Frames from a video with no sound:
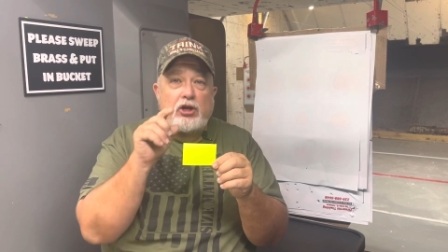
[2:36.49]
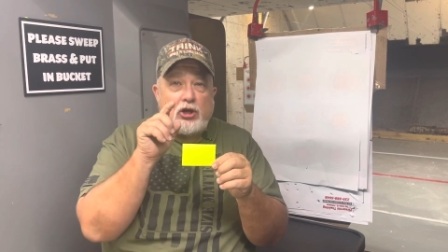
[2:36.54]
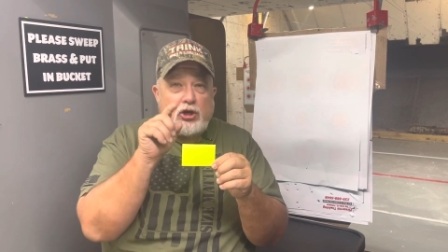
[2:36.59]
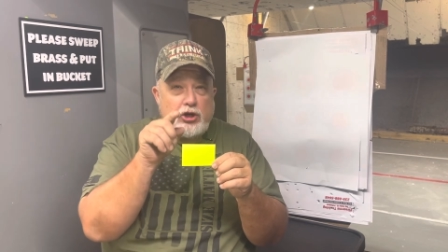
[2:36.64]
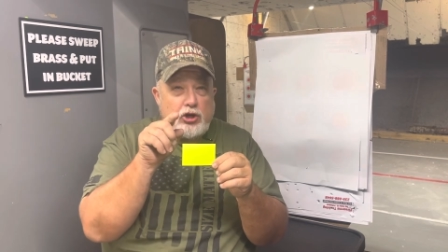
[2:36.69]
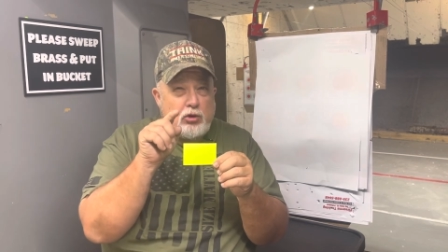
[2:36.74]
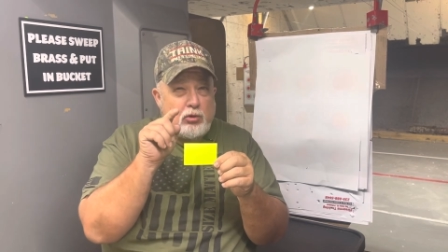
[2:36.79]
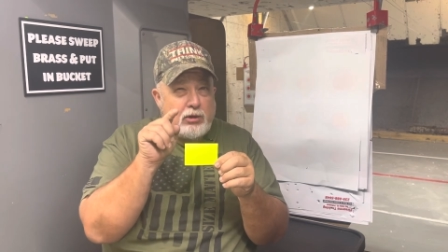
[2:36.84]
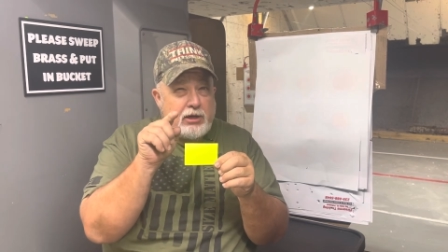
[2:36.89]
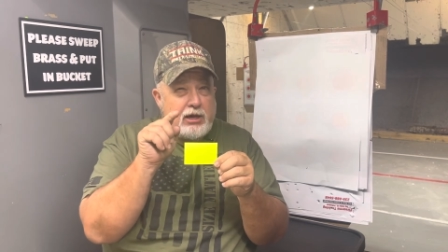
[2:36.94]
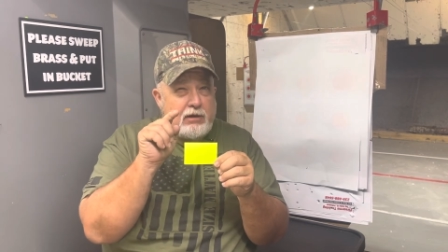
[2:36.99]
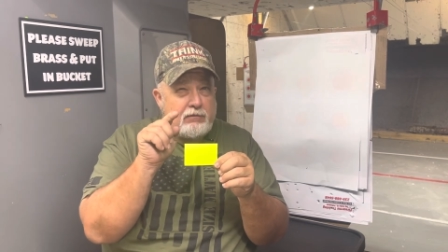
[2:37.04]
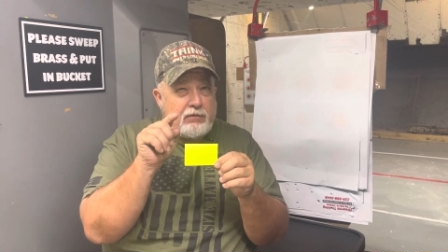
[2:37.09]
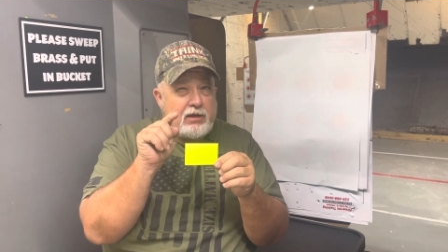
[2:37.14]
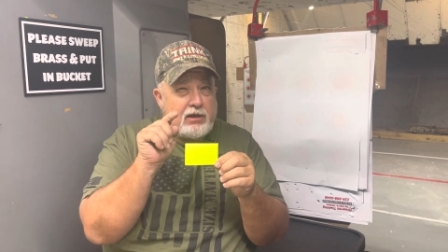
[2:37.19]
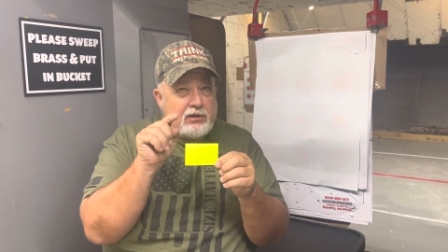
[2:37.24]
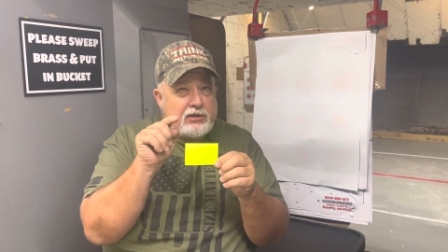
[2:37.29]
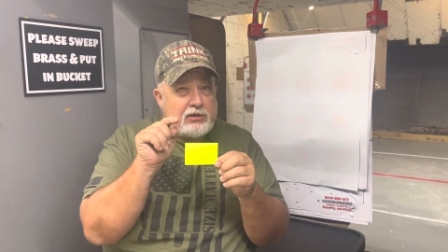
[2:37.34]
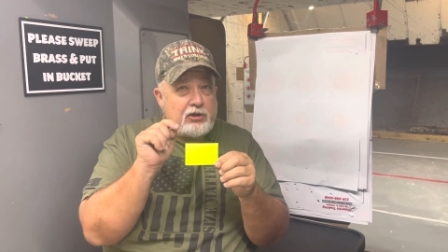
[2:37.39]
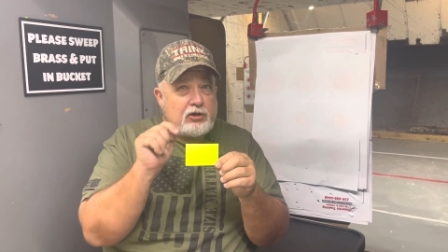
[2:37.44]
You give
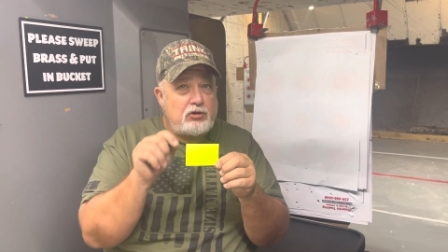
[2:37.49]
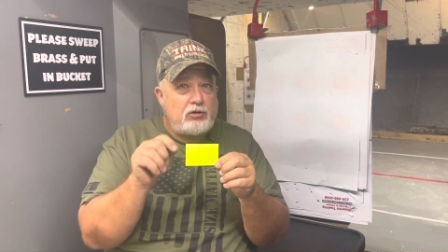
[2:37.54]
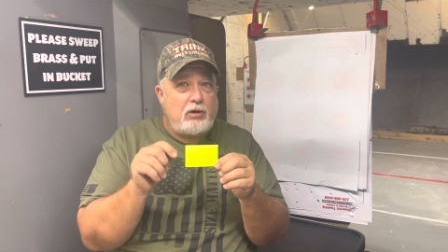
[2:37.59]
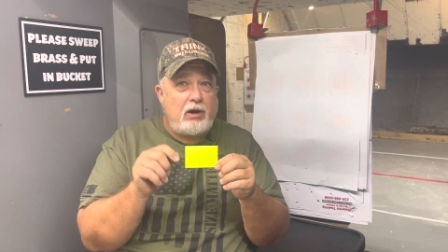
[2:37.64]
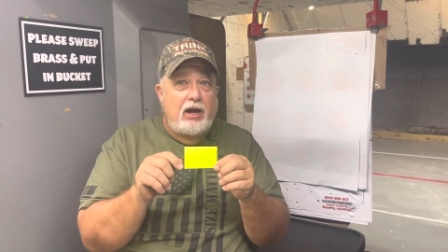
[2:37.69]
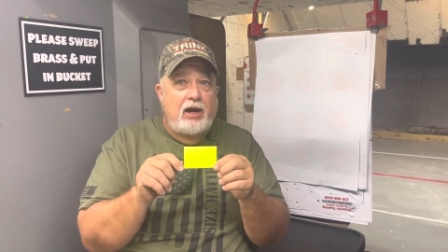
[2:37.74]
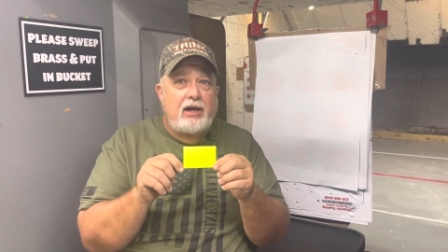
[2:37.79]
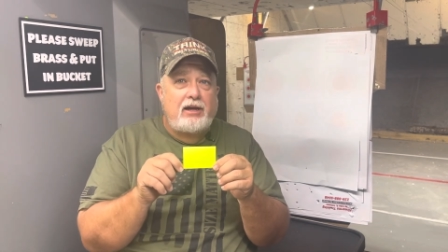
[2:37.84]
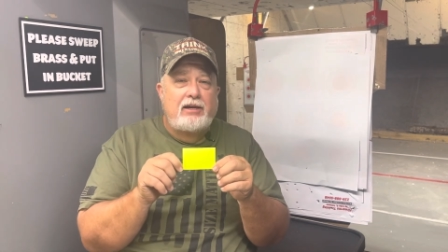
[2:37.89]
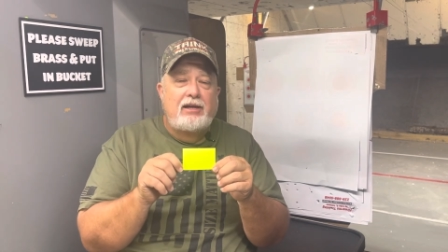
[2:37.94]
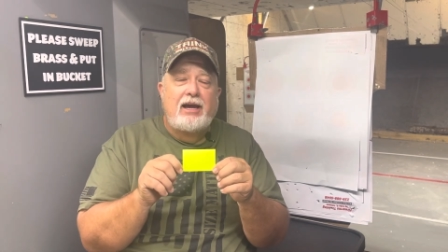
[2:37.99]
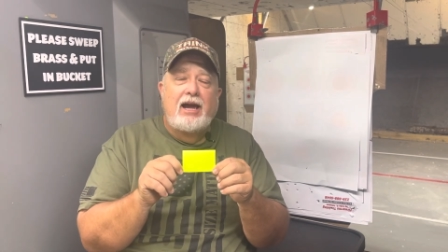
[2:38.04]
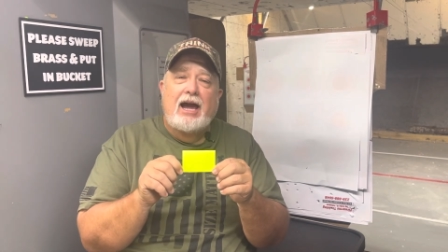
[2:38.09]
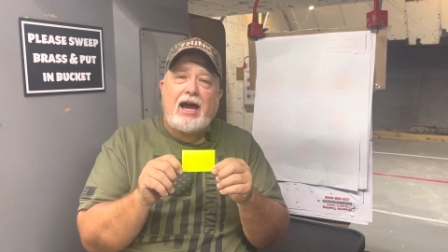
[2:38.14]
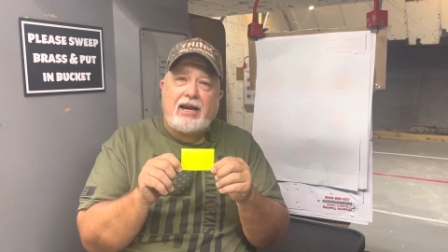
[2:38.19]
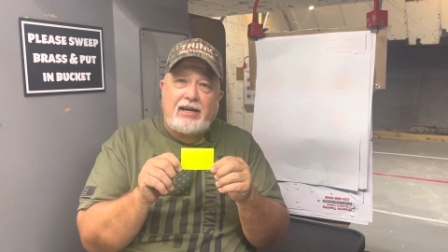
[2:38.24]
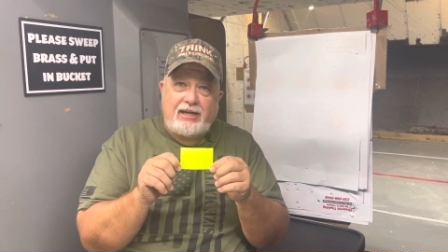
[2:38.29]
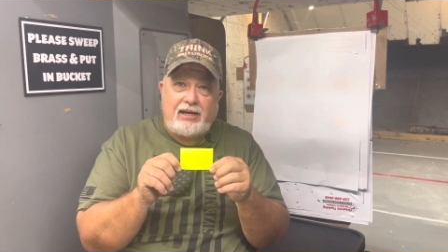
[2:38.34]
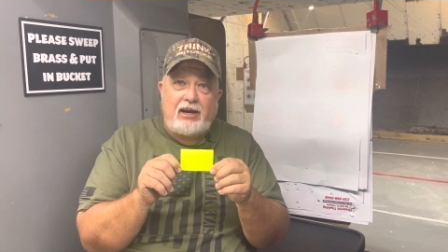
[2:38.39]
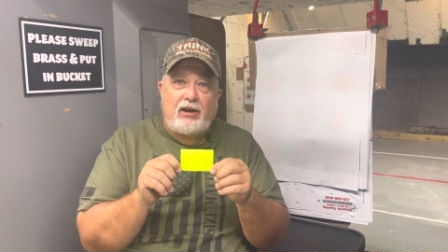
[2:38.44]
this a try,
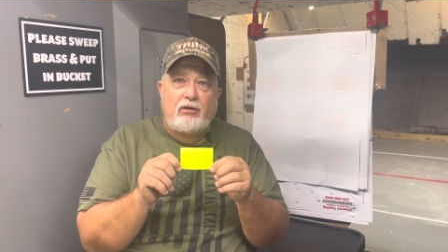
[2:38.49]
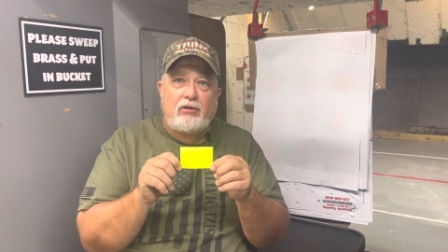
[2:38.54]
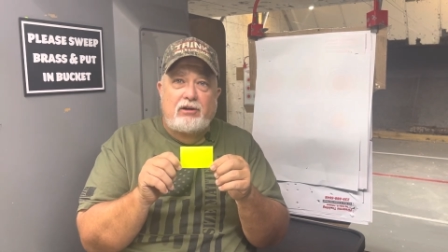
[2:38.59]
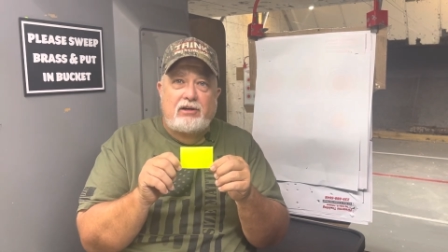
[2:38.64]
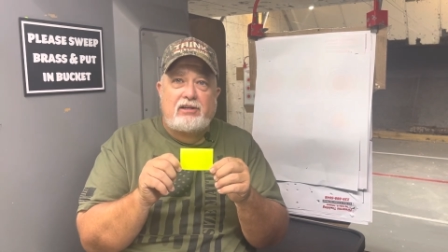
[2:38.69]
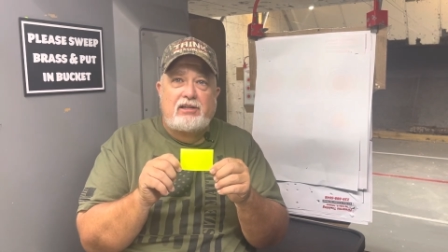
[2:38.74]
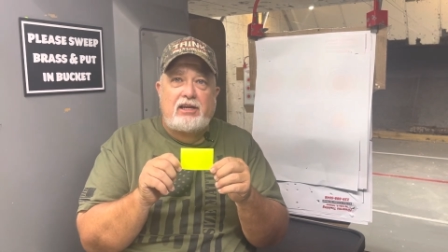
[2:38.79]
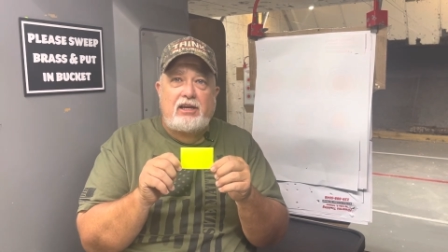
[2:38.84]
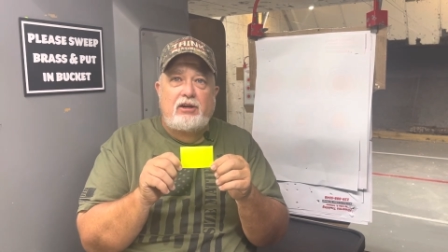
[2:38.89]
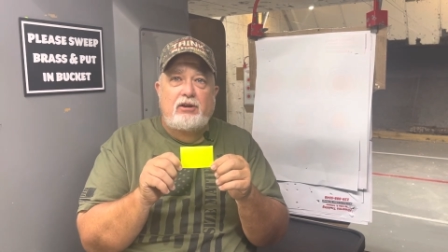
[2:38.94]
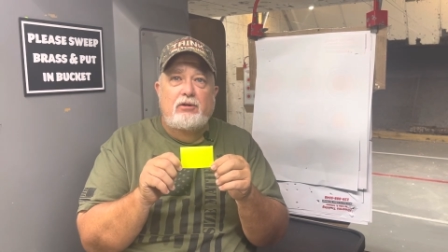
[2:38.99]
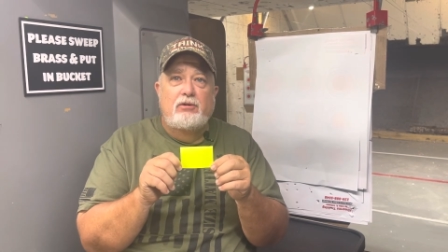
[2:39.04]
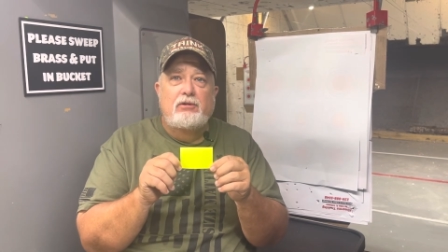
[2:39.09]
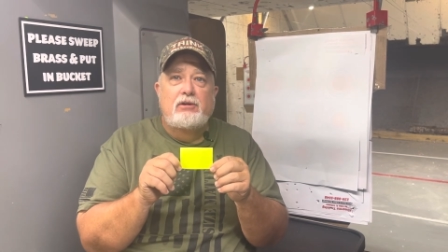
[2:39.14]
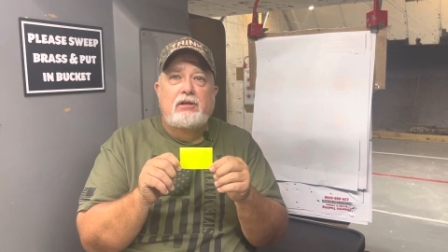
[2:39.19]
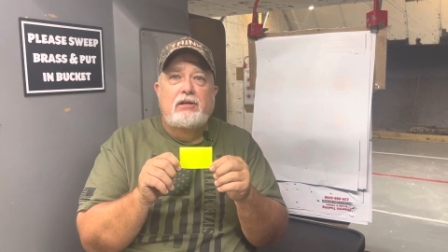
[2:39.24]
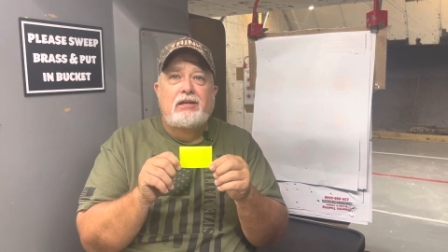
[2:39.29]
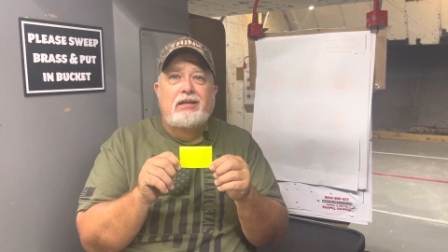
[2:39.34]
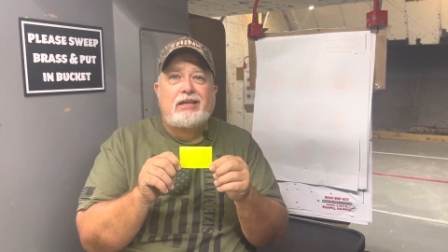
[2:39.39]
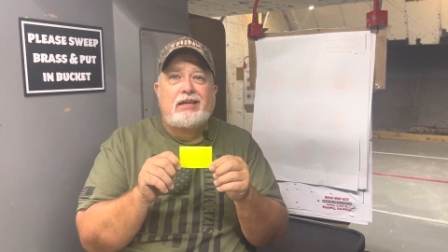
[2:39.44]
I guarantee you
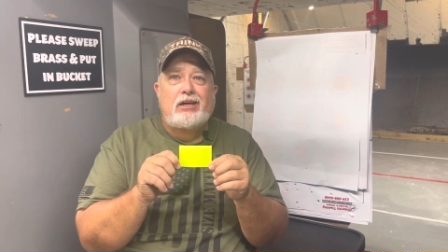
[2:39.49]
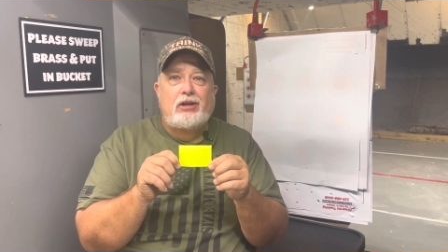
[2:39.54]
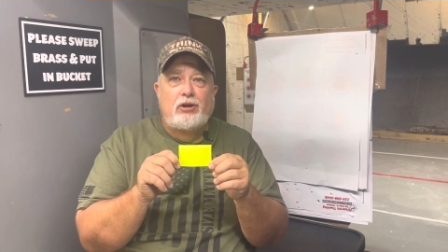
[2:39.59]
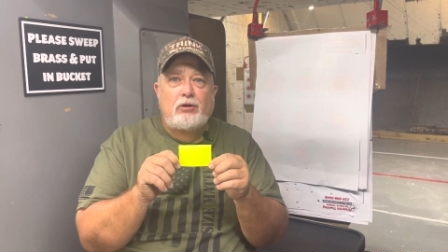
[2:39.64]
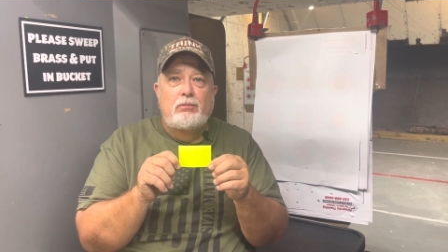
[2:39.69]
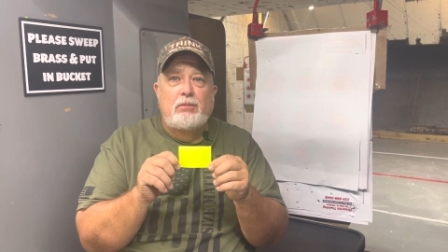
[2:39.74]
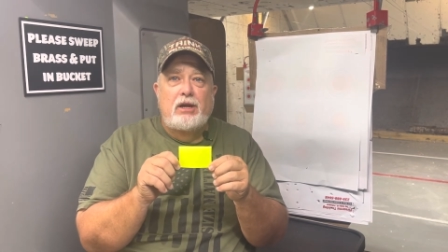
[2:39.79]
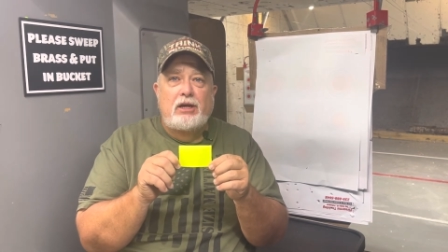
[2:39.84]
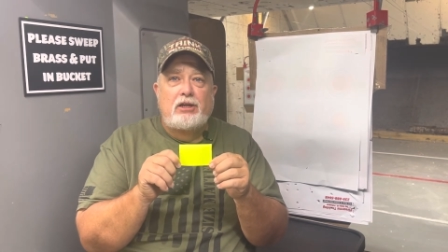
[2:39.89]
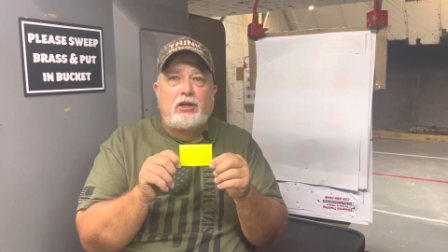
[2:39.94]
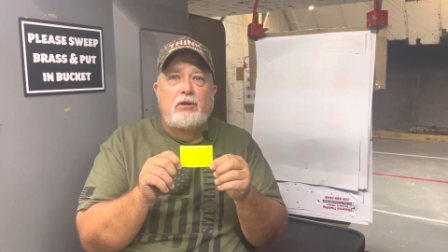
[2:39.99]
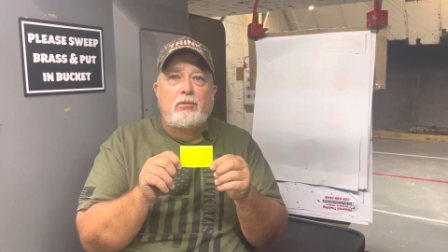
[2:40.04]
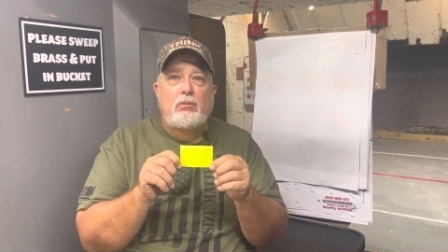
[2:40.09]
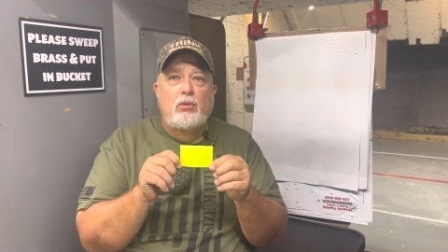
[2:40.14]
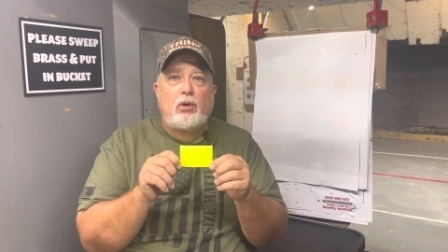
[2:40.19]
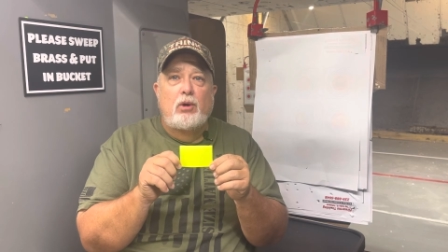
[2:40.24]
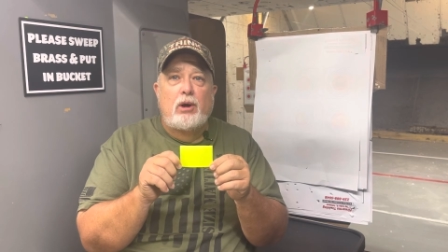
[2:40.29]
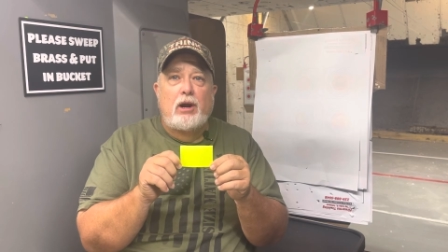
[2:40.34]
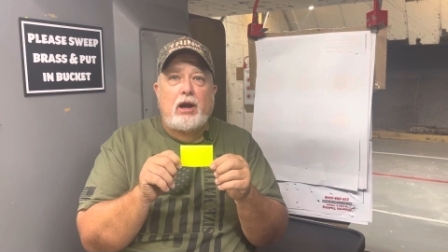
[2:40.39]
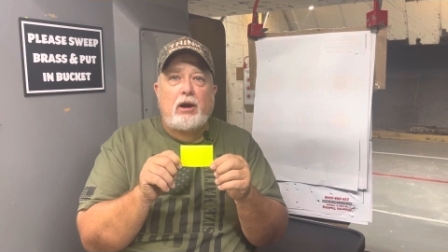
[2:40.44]
it'll make you
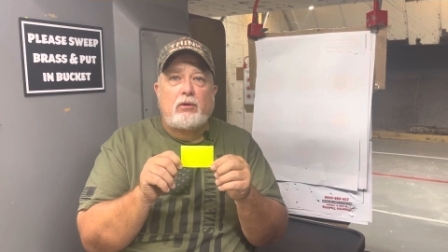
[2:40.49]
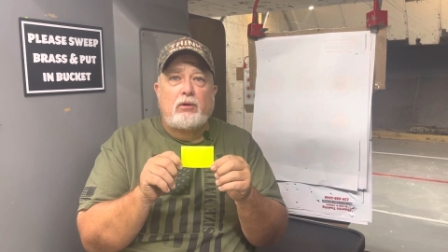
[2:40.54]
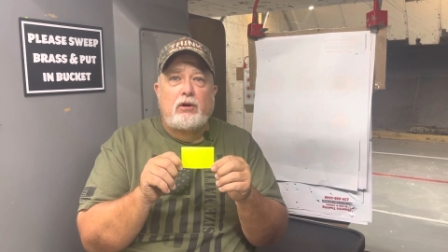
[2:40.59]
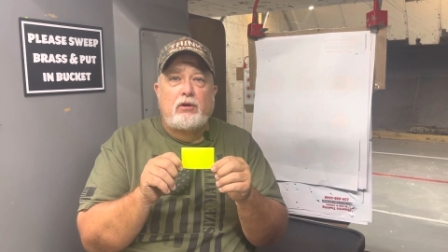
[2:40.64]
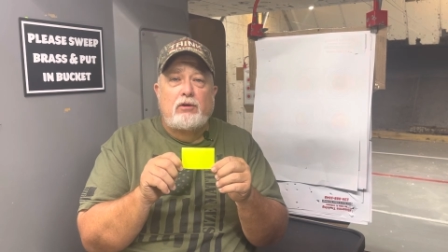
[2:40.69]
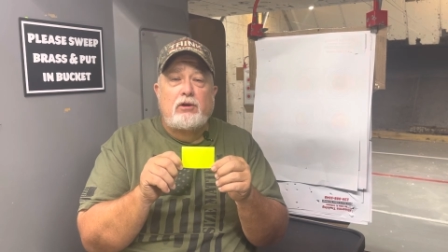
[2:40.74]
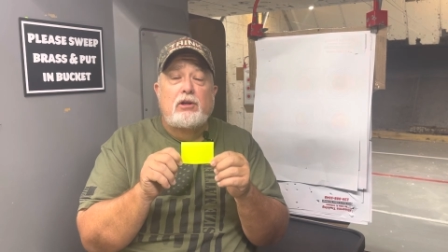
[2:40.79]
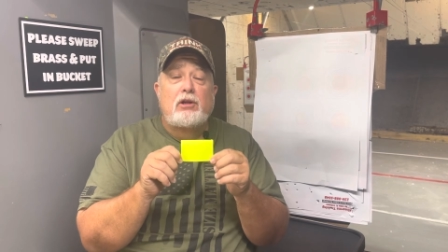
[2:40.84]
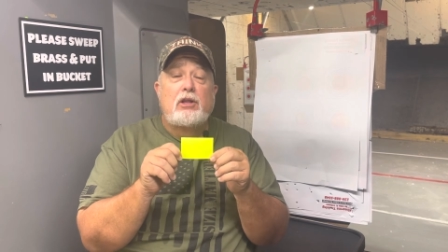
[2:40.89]
more accurate.